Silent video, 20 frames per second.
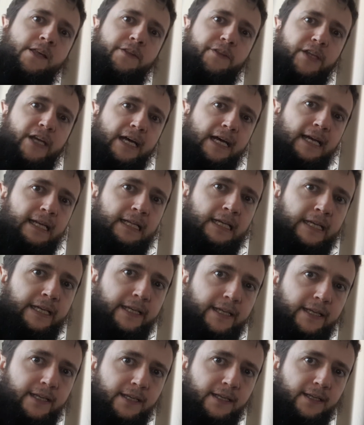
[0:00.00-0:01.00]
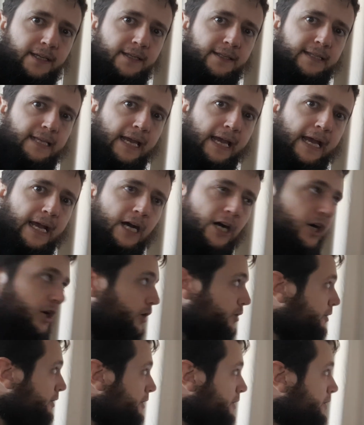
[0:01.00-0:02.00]
That is
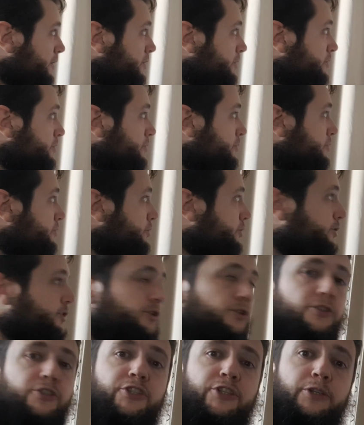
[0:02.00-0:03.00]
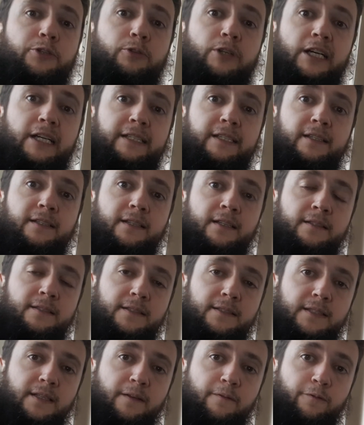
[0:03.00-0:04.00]
how you use the
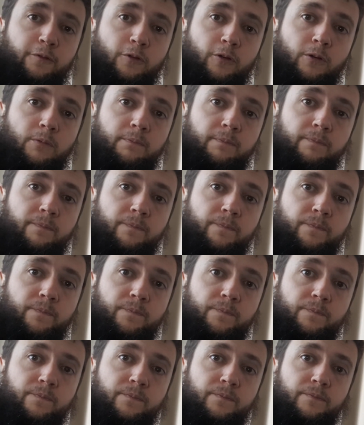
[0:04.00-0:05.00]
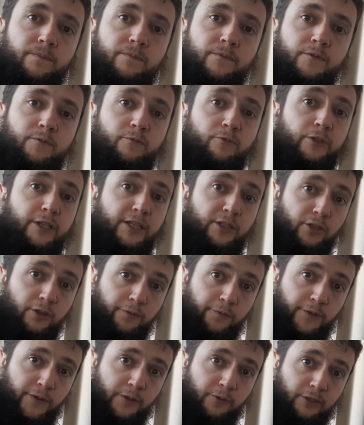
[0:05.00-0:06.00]
gradient-intercept form. Read
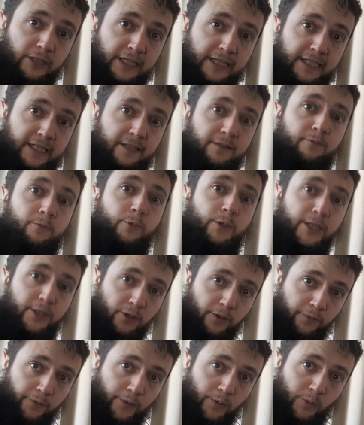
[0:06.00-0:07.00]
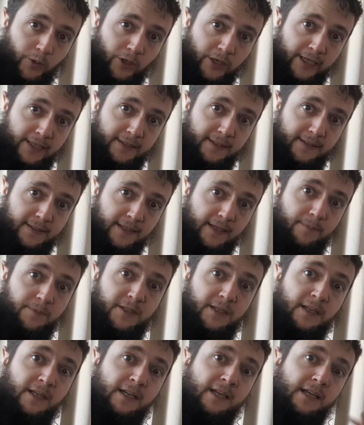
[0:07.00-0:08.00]
off the gradient, read off the
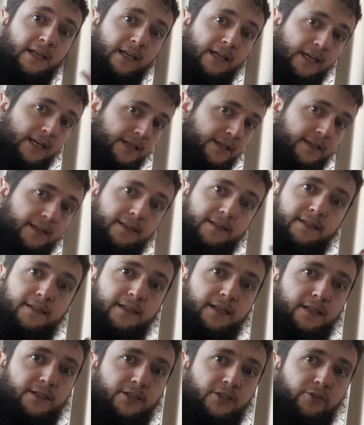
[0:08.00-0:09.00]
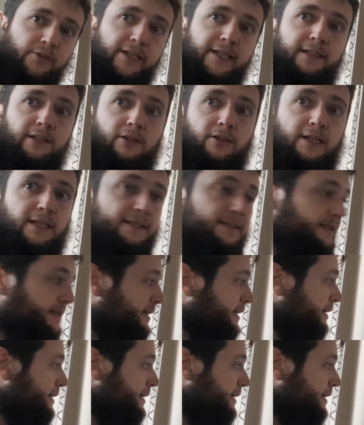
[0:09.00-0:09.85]
y-intercept, and you can sketch straight lines.